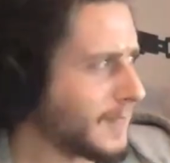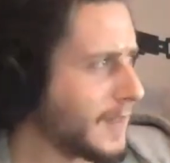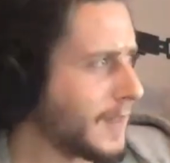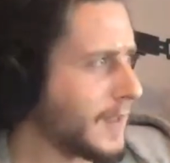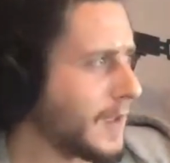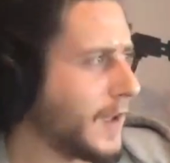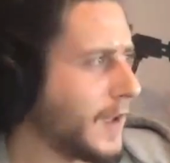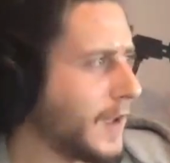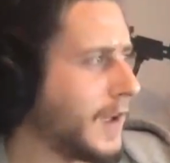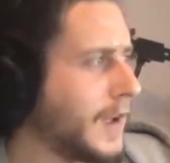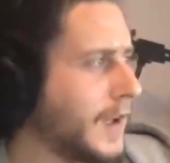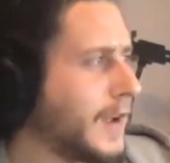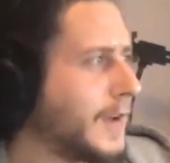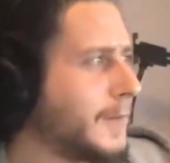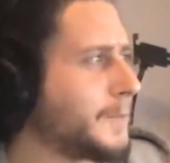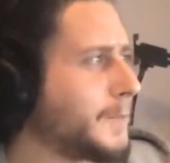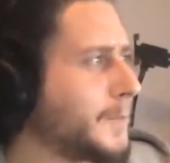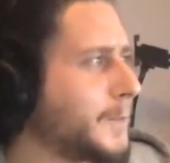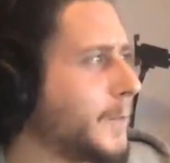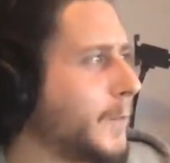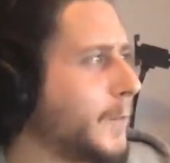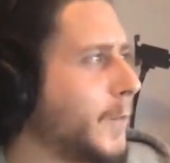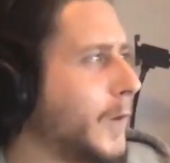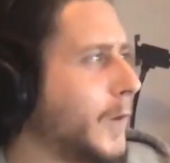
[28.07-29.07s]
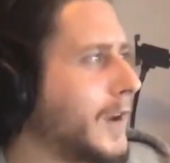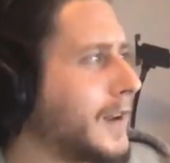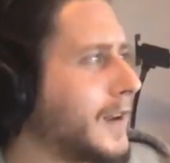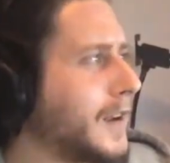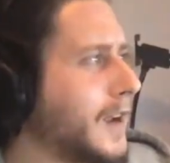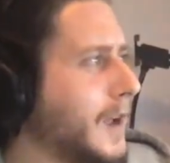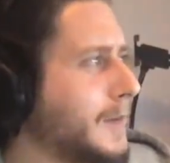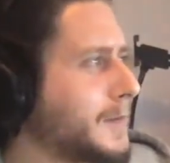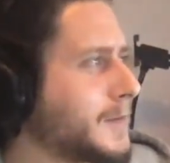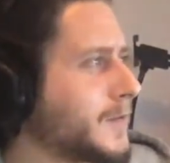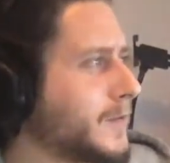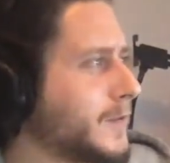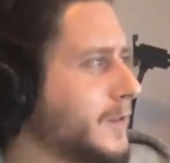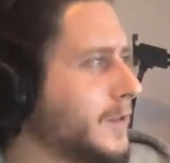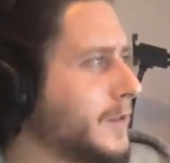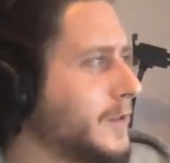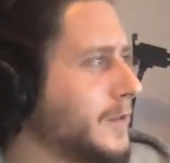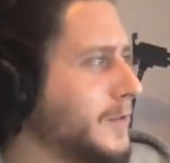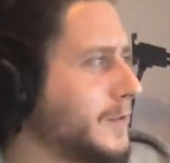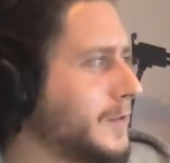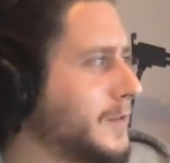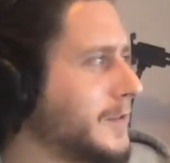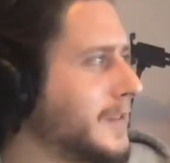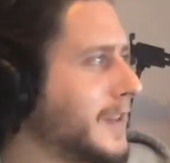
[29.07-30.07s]
When it comes
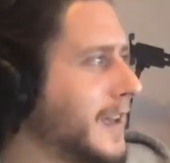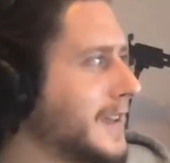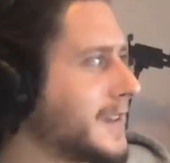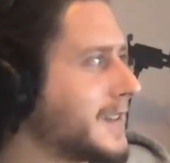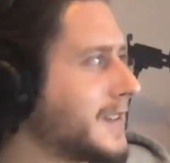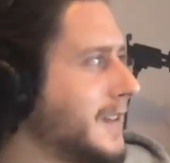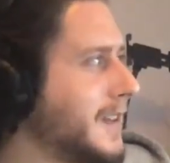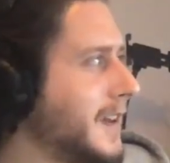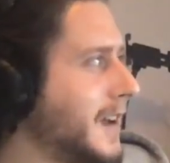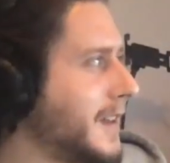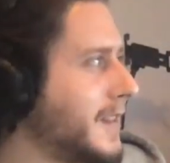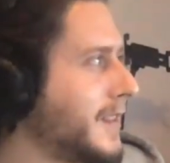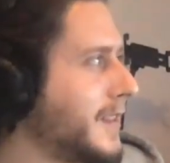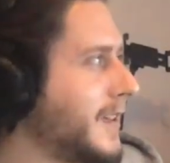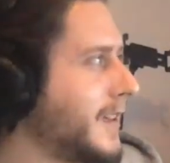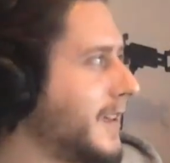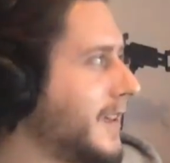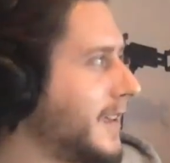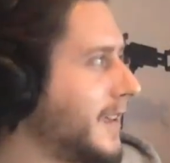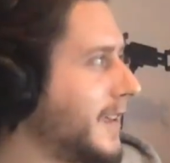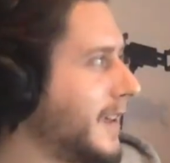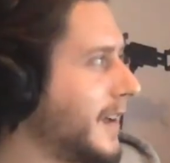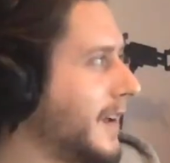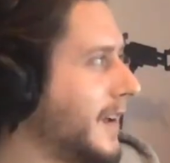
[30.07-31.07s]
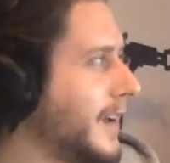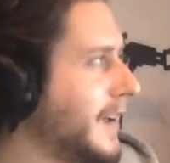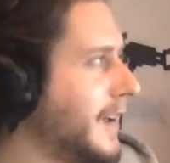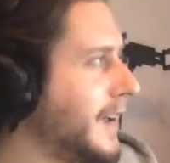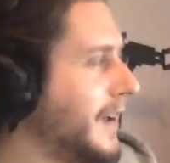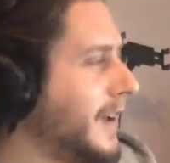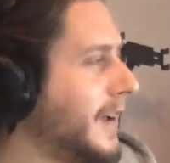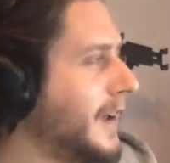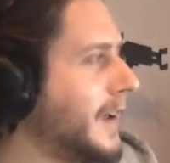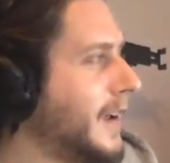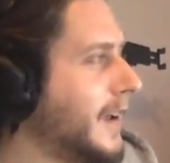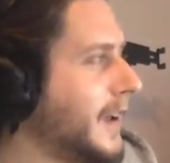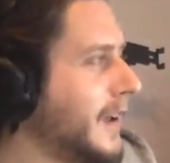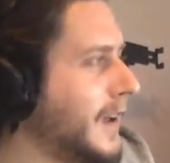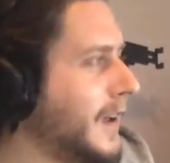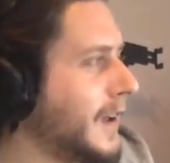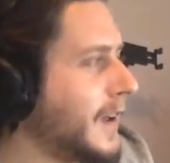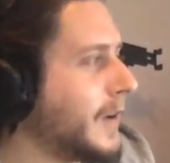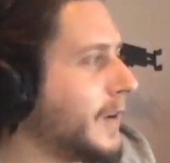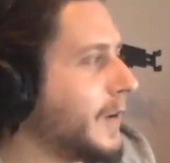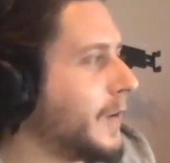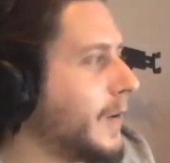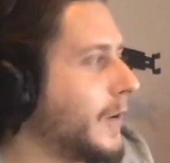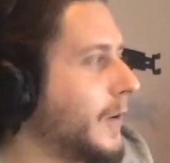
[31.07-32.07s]
to Tesla, I think
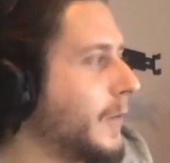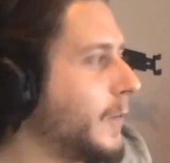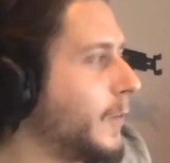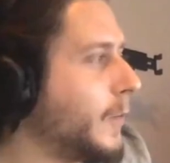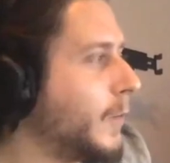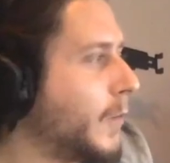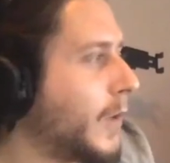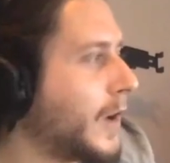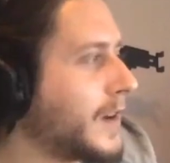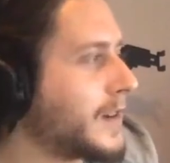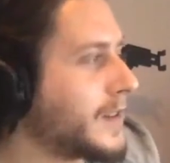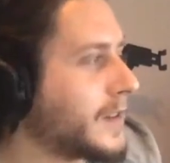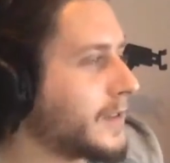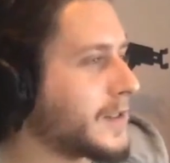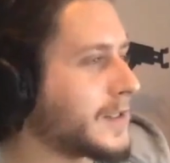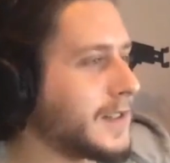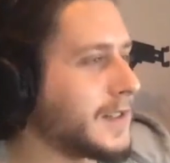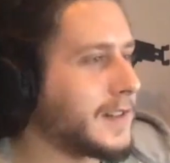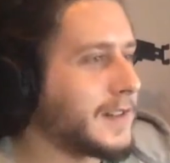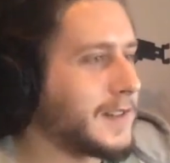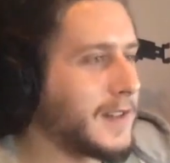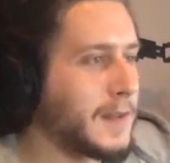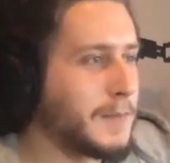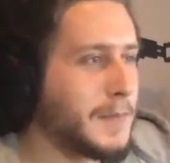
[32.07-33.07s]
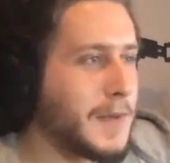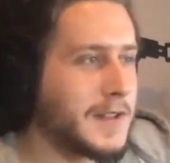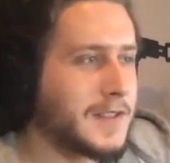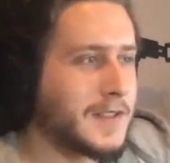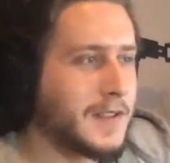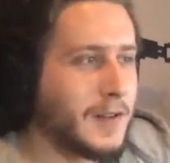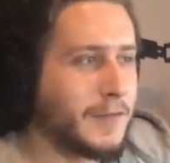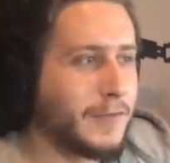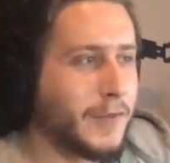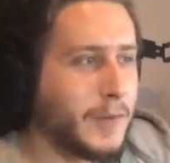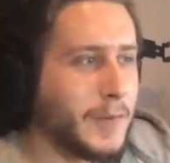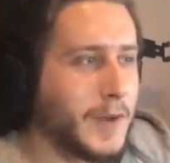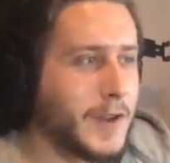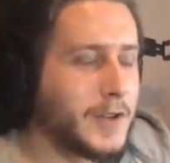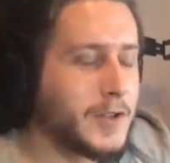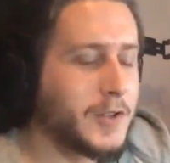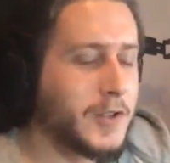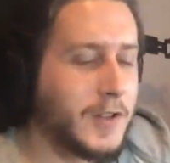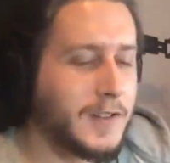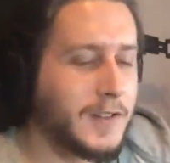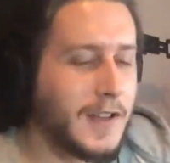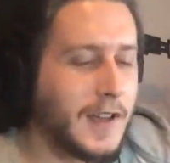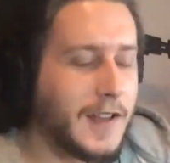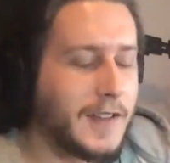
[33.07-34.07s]
one interesting tidbits on
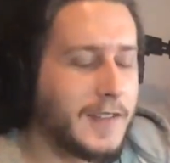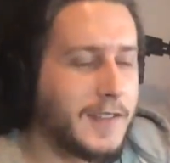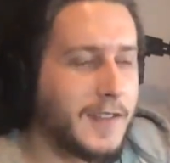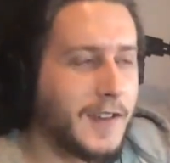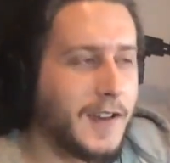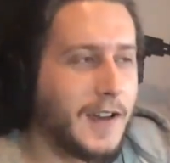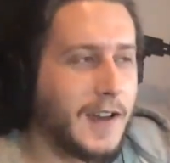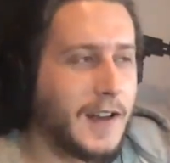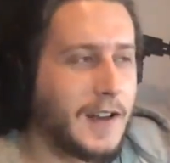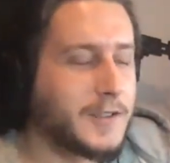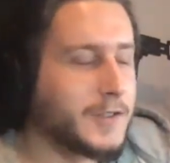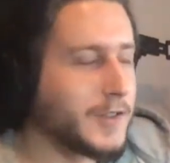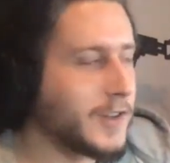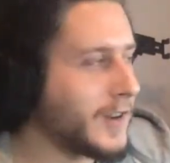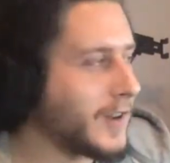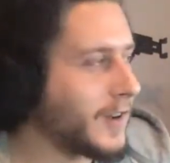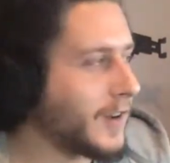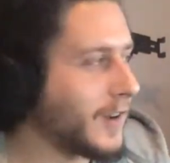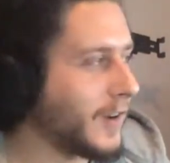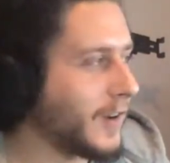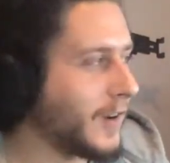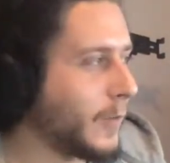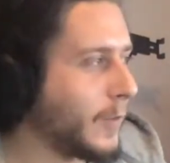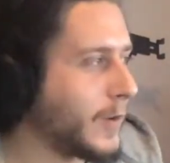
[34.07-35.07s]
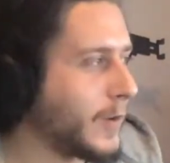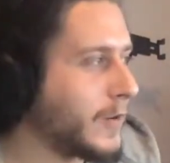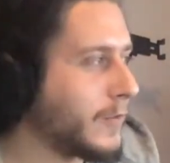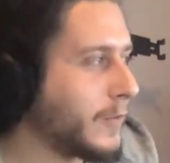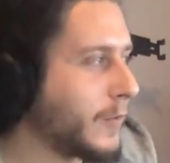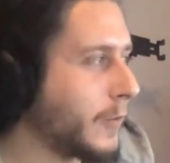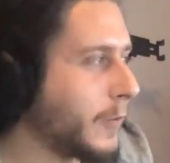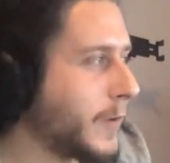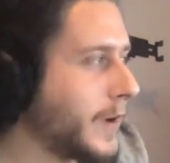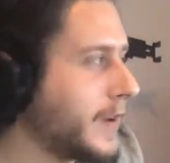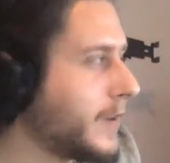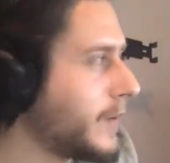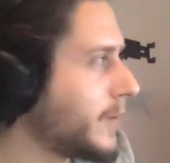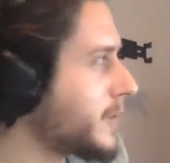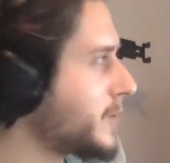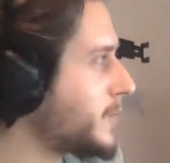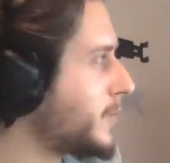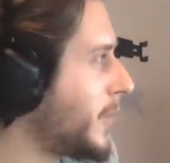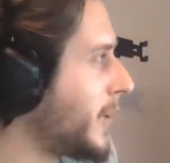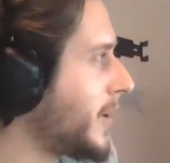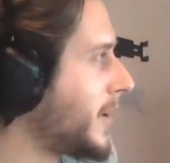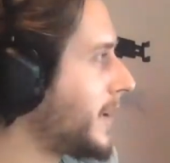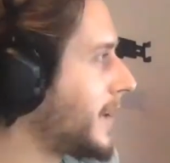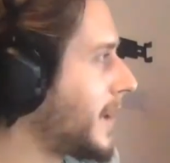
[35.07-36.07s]
information that actually one of our readers
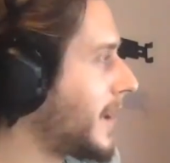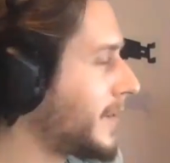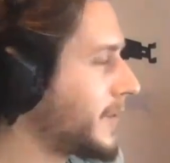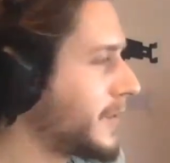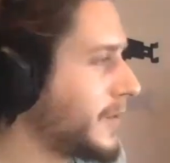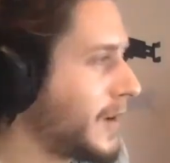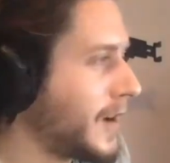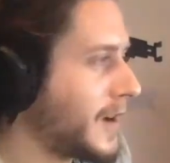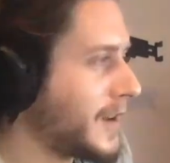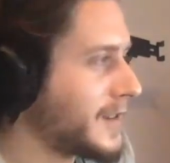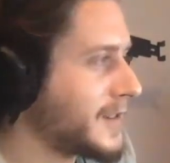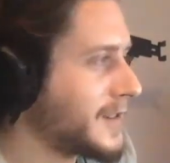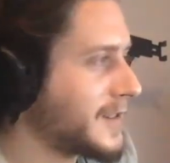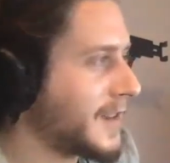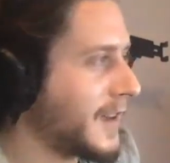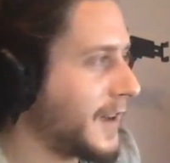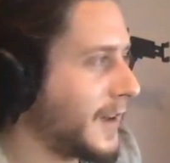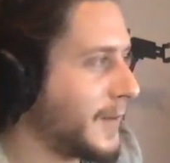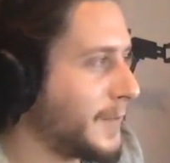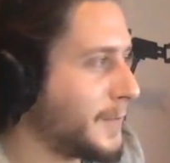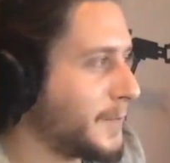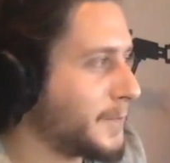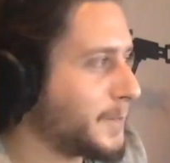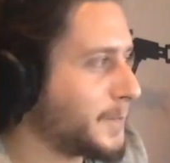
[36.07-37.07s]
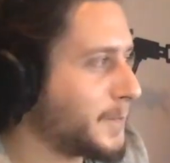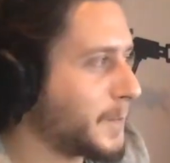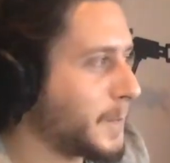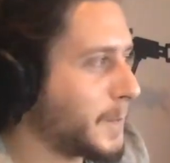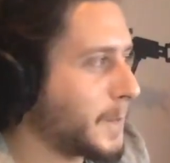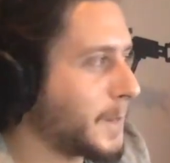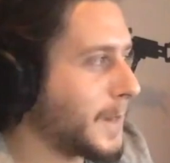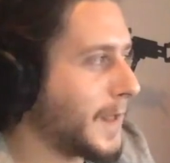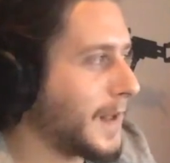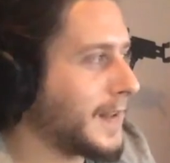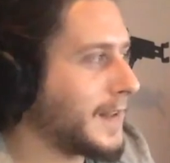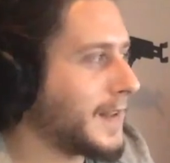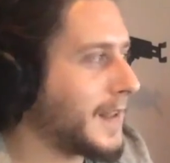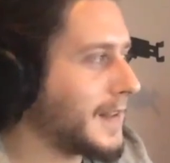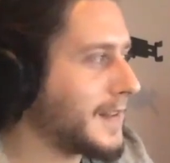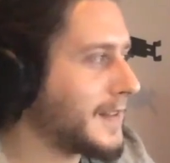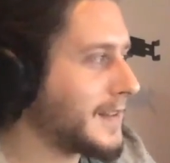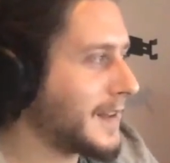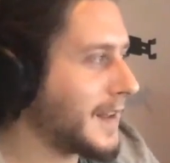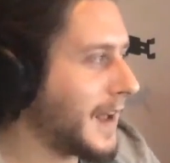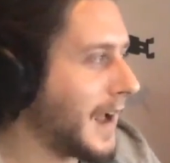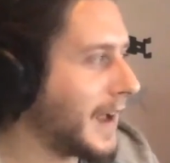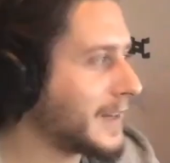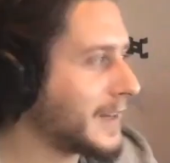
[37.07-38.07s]
pointed out to us that
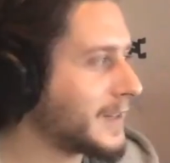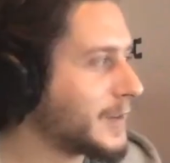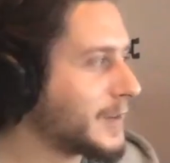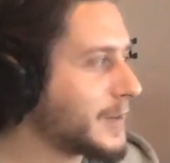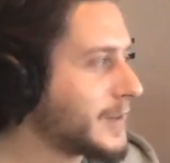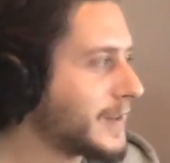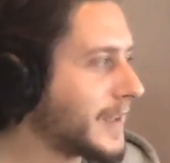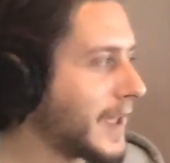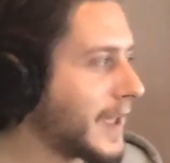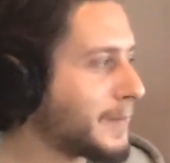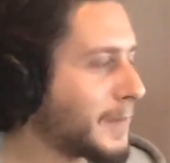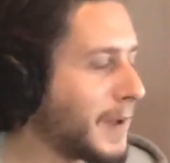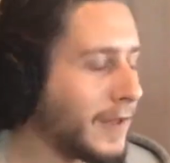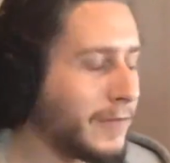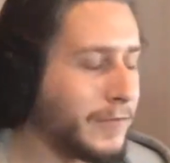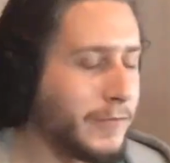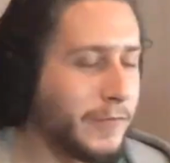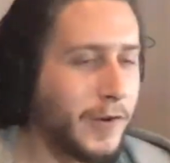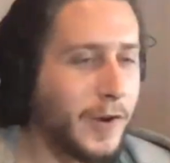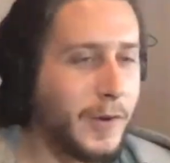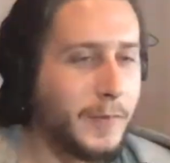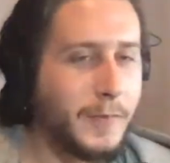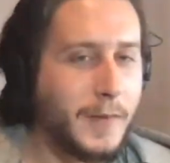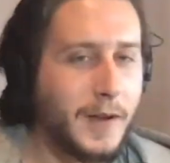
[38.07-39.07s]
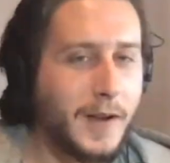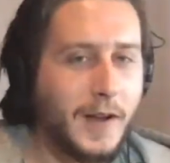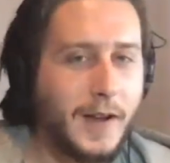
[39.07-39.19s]
actually came out from